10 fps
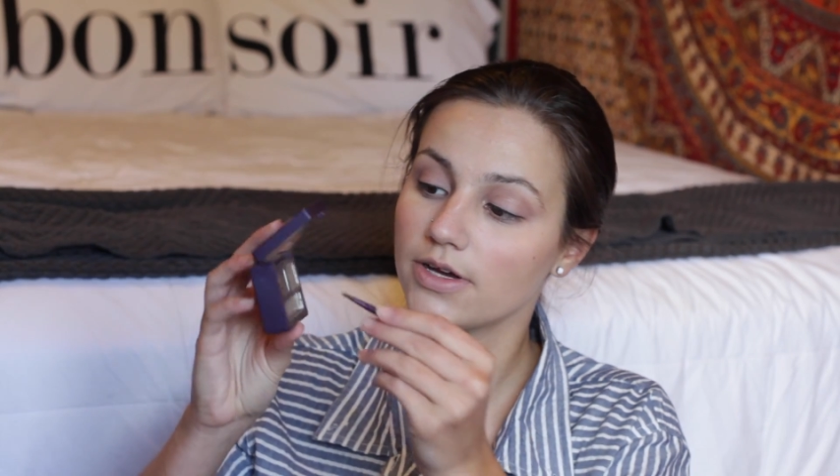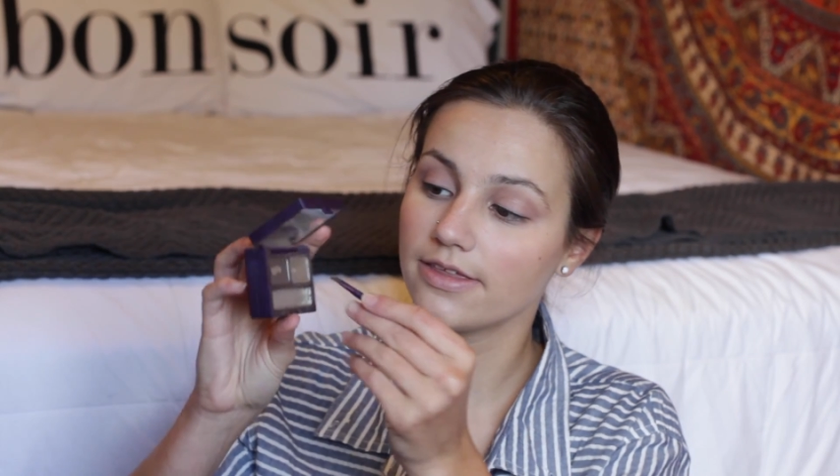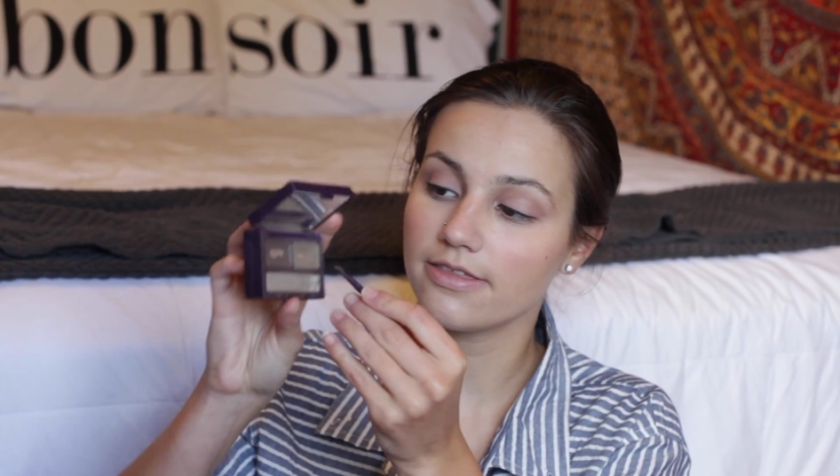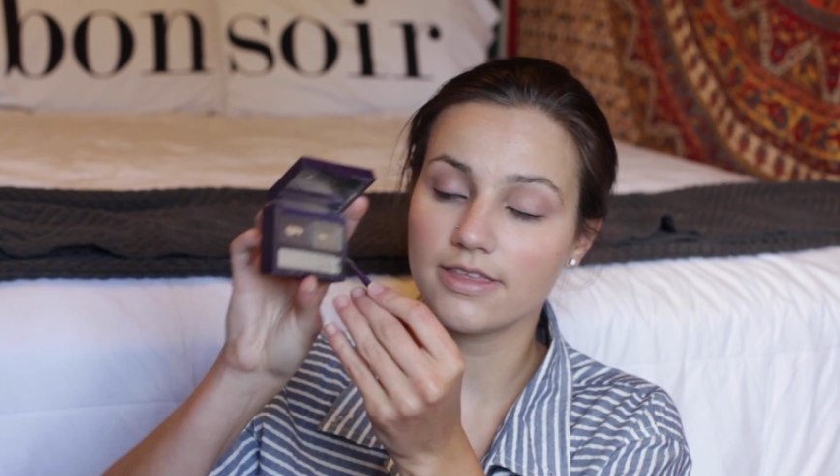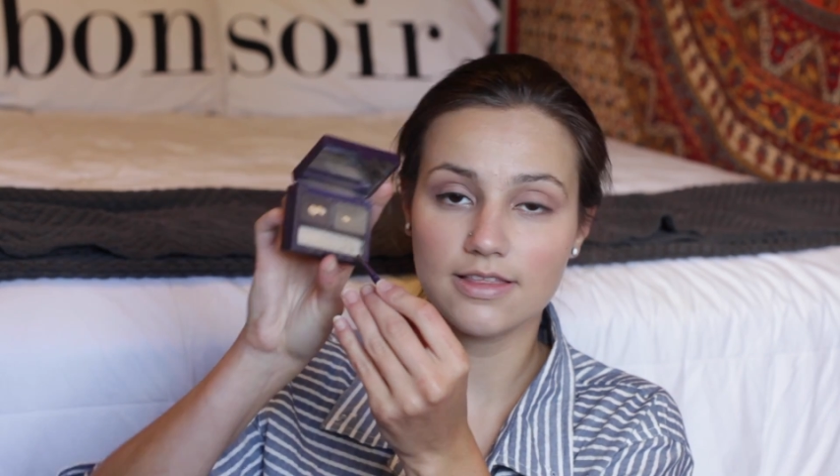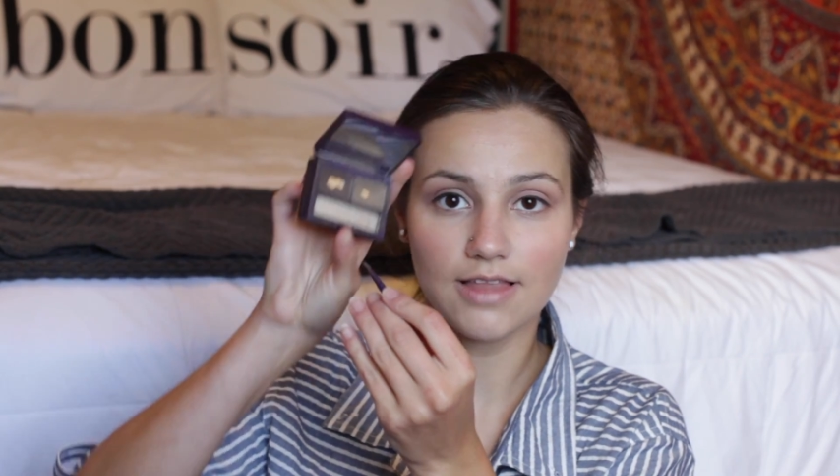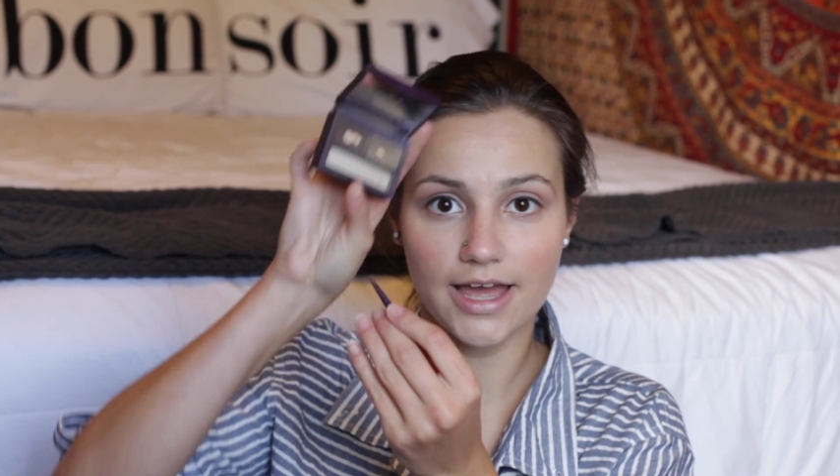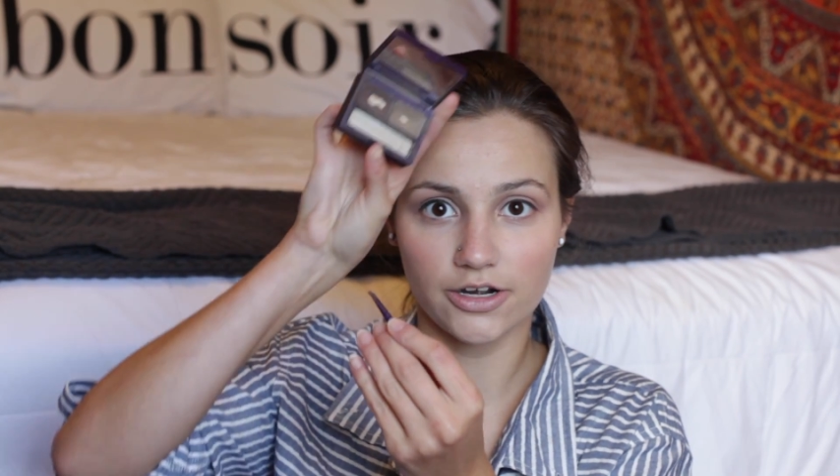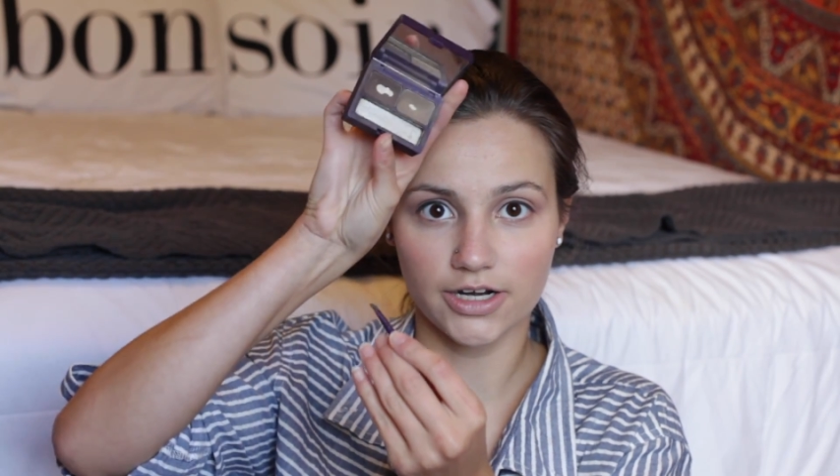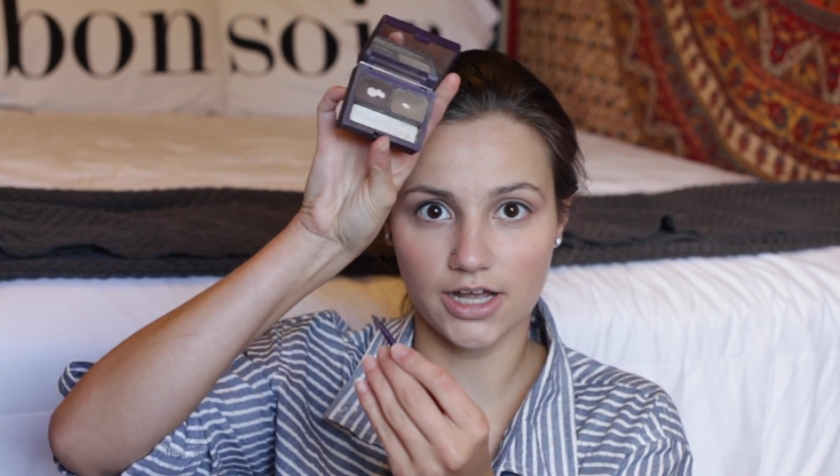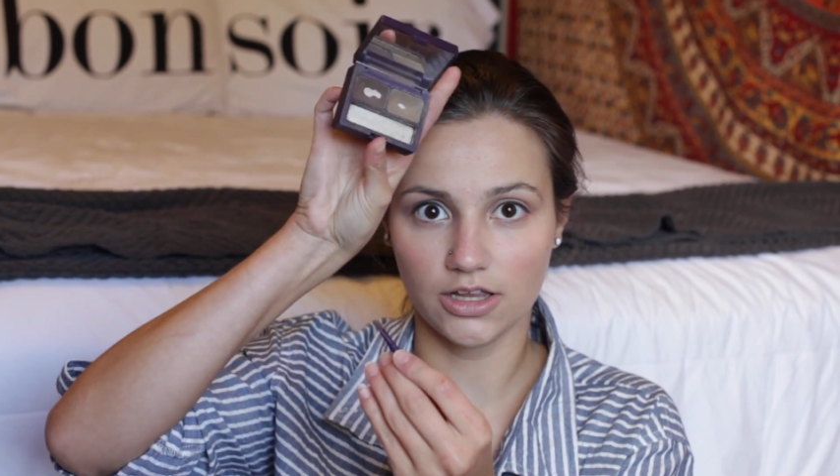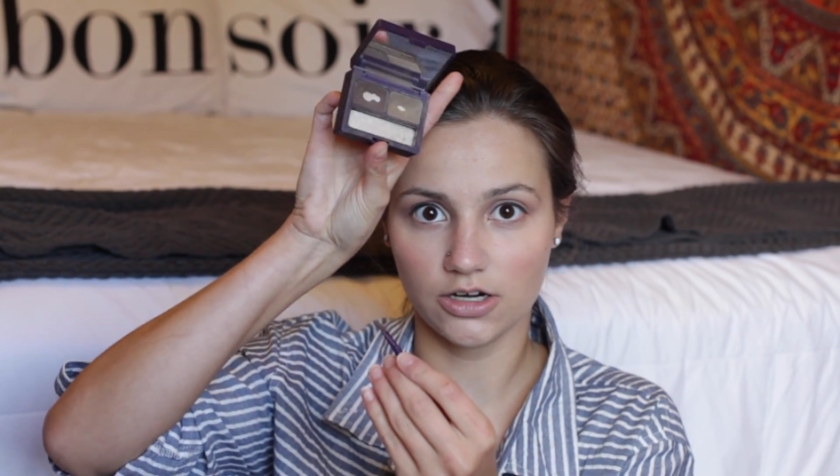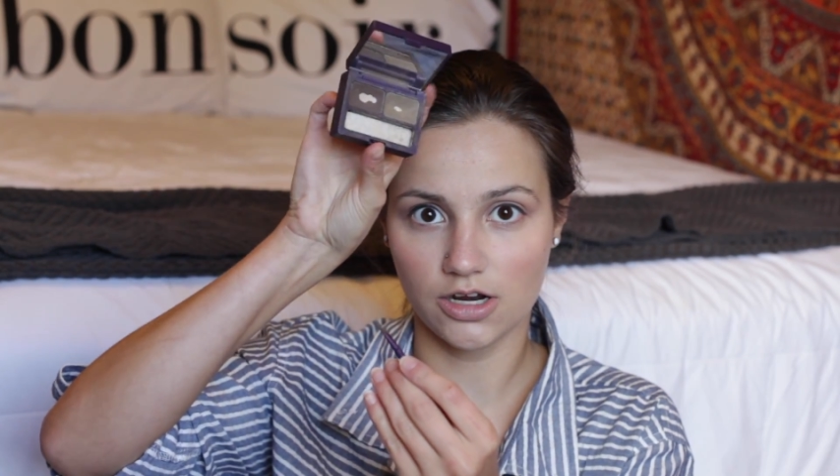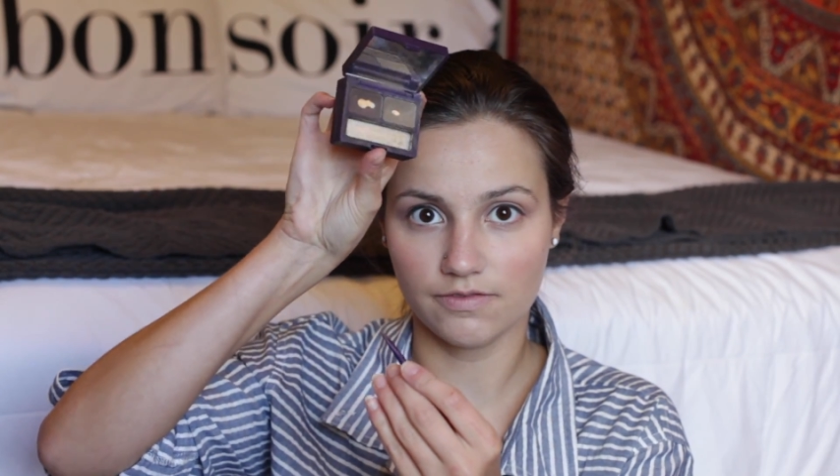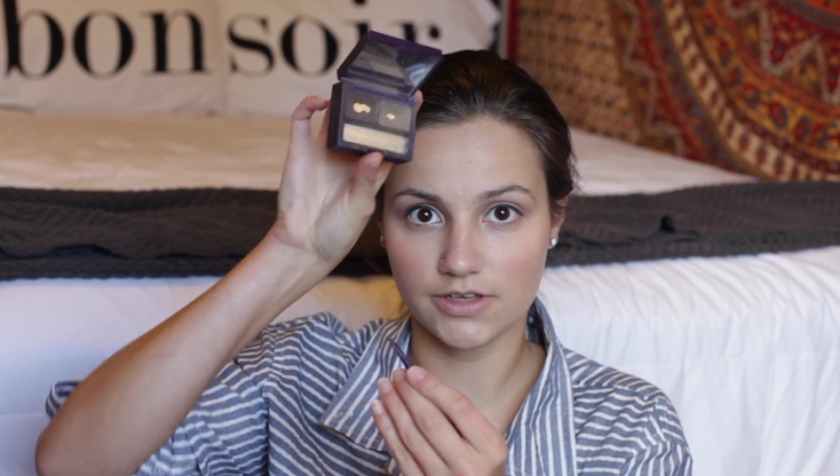with the lighter
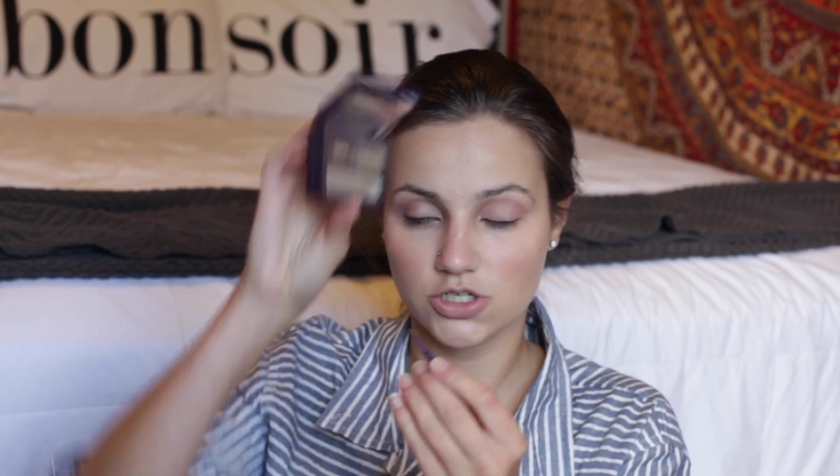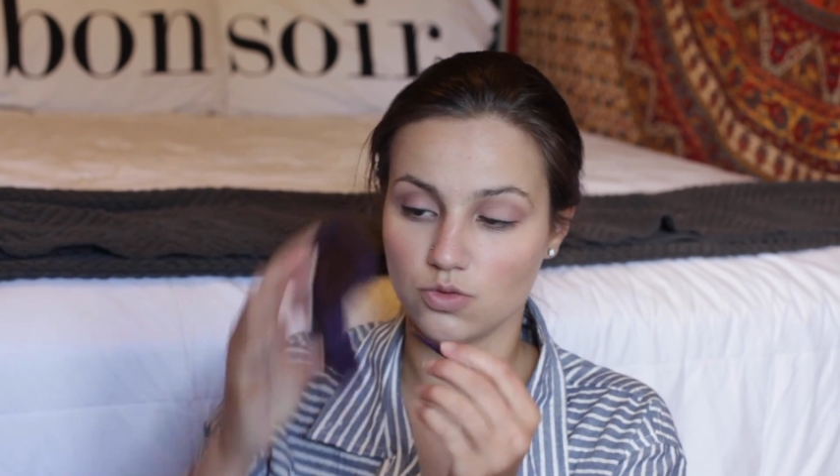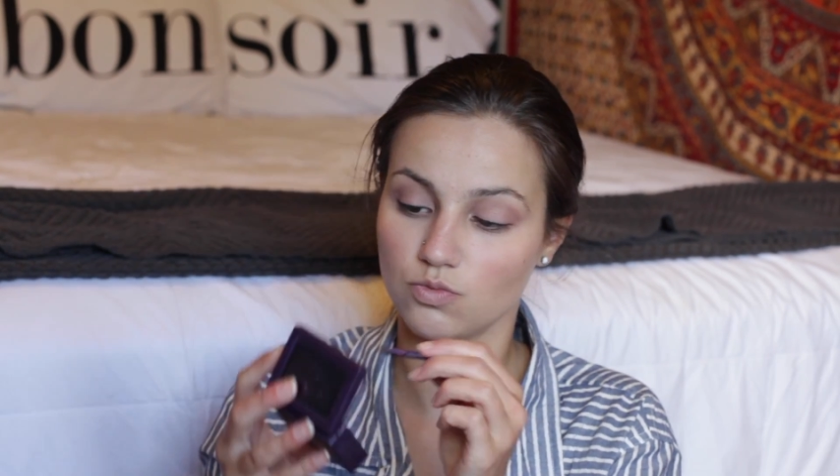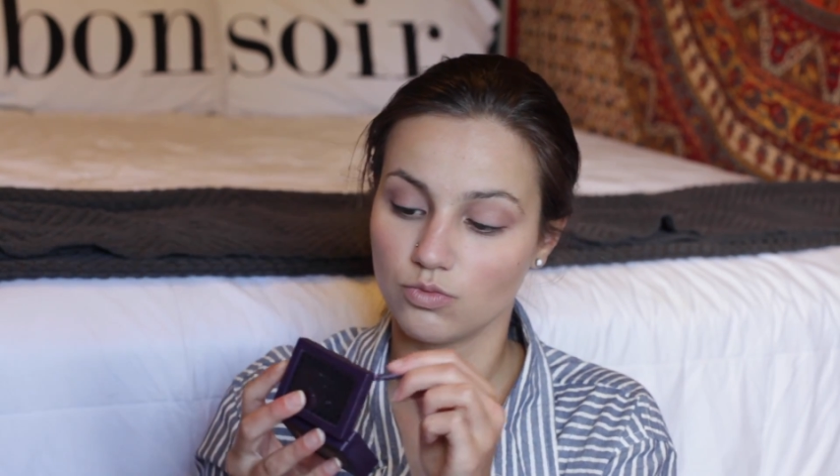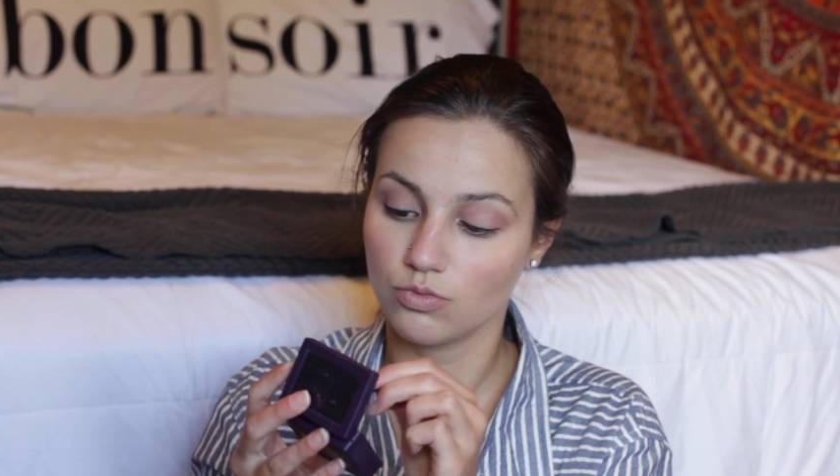color of the two.